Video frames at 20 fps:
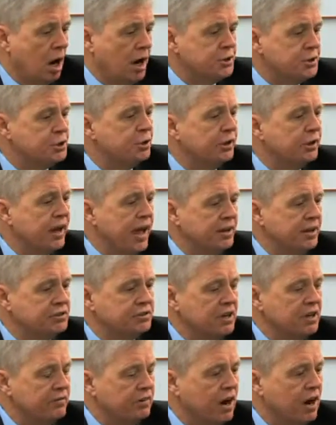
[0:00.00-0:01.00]
I sure can,
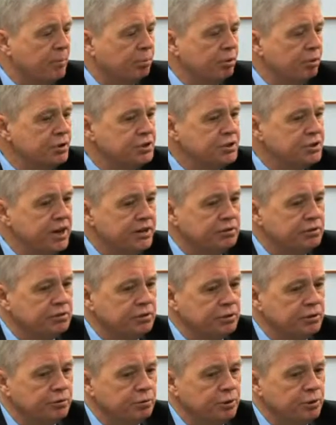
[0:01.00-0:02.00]
Stephen. I appreciate
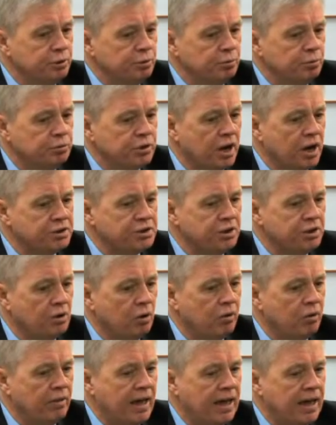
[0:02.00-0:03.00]
you, you touching
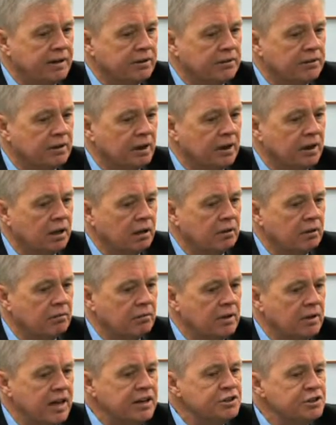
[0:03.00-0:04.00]
on that. Uh,
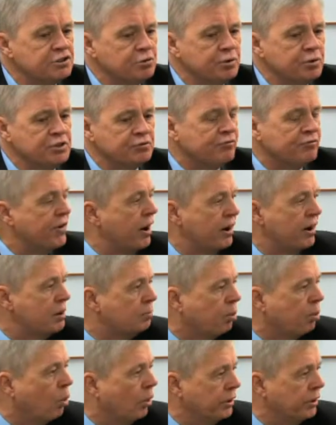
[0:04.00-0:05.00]
industry is very
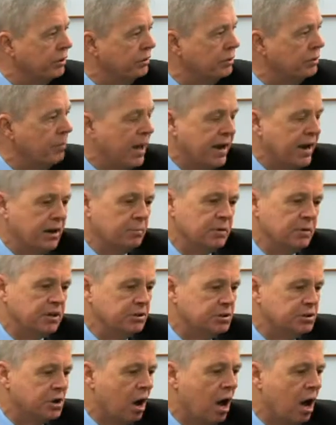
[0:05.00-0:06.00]
important to Maine. I
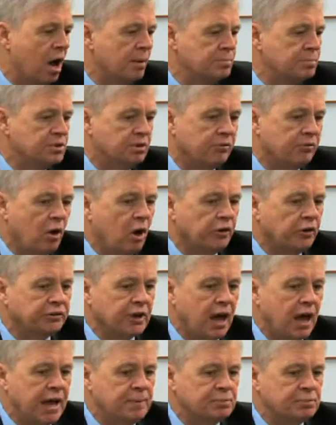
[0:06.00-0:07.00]
mean, jobs of all
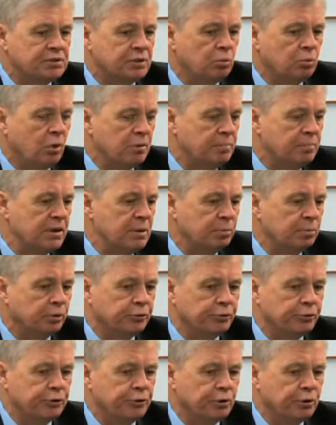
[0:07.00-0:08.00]
types and what
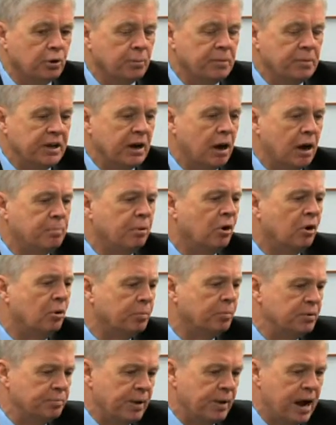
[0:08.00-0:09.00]
people do. I mean, our
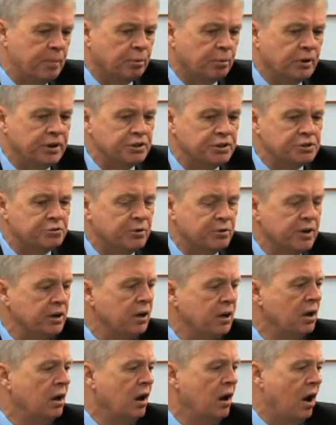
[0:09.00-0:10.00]
pulp and paper industry,
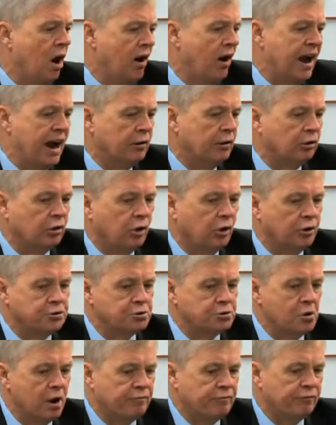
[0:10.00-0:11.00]
our
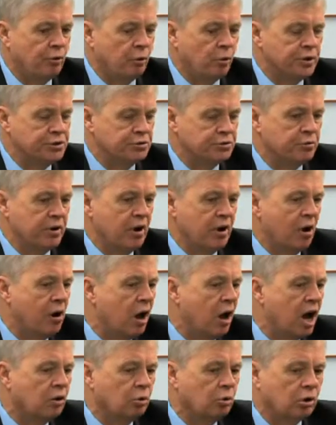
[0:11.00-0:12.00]
agriculture, our forestry, our
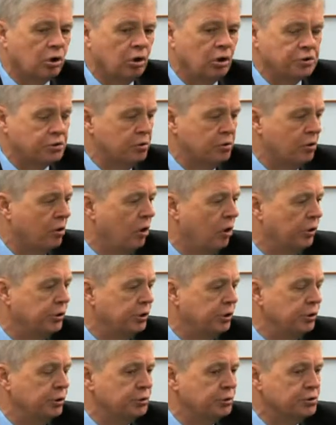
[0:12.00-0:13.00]
aquaculture, they're all
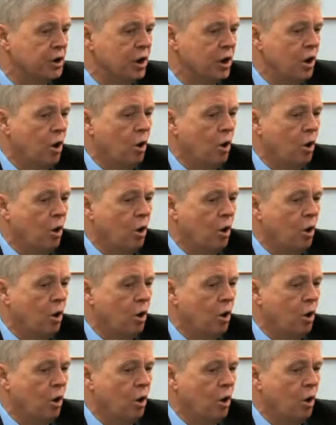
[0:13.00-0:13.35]
huge.